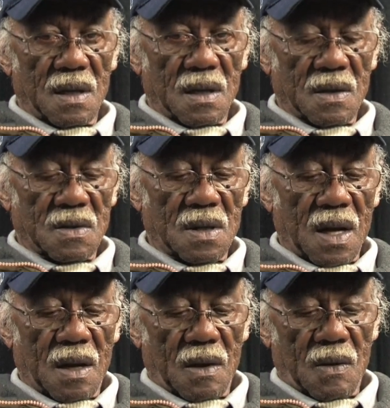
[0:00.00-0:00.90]
Because
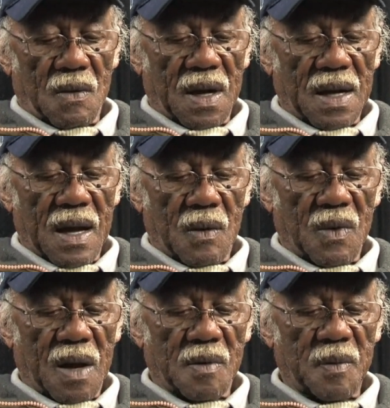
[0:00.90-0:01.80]
right now
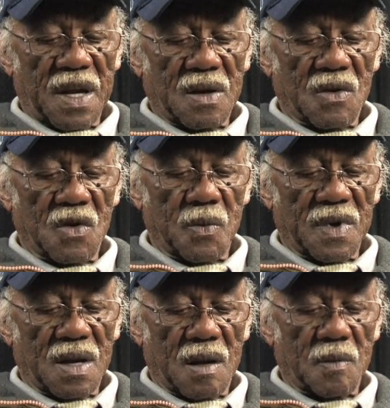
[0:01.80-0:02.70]
we have a mentoring group
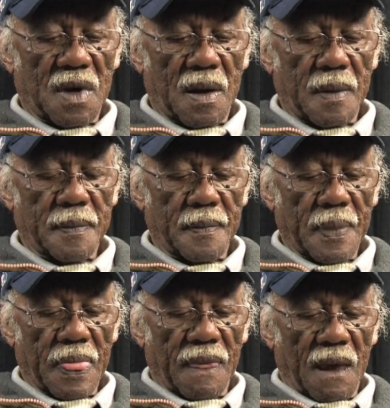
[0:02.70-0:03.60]
at Dunbar,
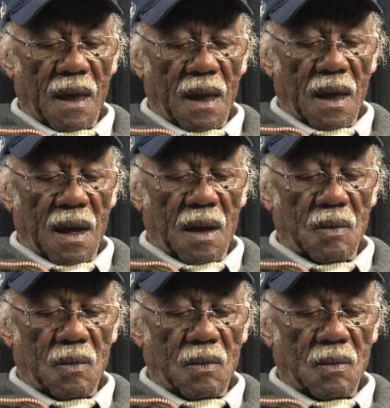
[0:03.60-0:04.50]

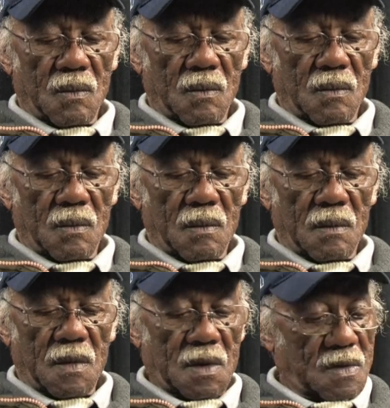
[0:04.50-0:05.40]
and
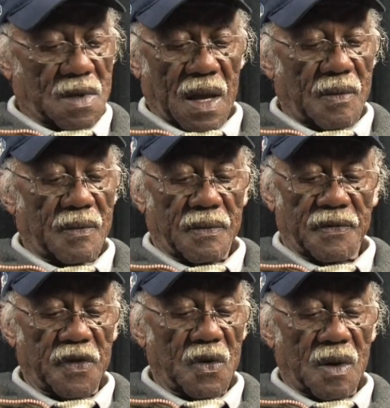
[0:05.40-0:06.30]
it save a
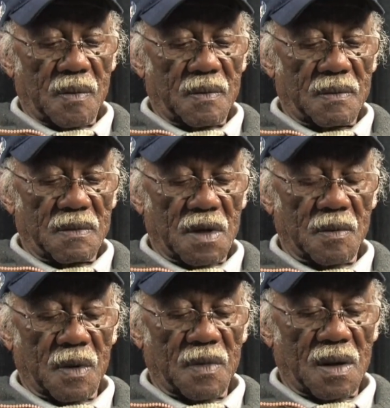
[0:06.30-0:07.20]
few of them,
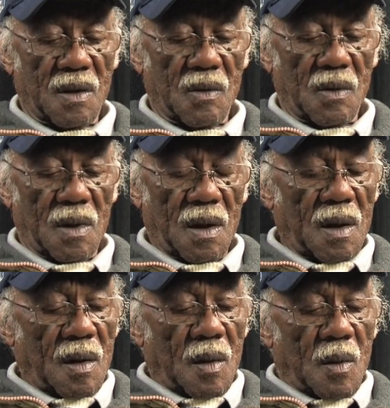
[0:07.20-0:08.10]
some of them you don't.
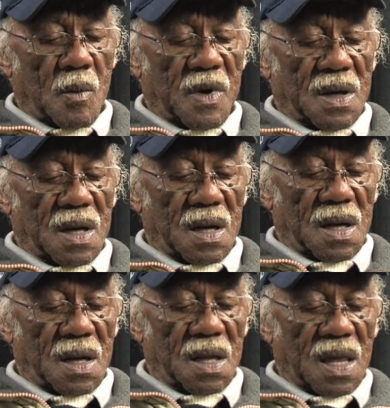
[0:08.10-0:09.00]
But
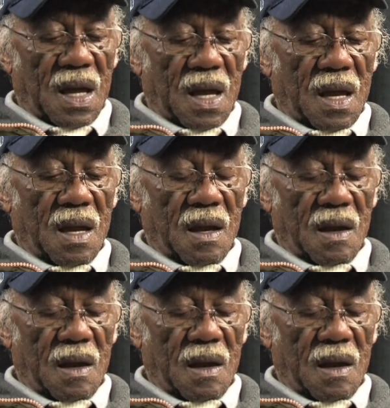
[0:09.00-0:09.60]
a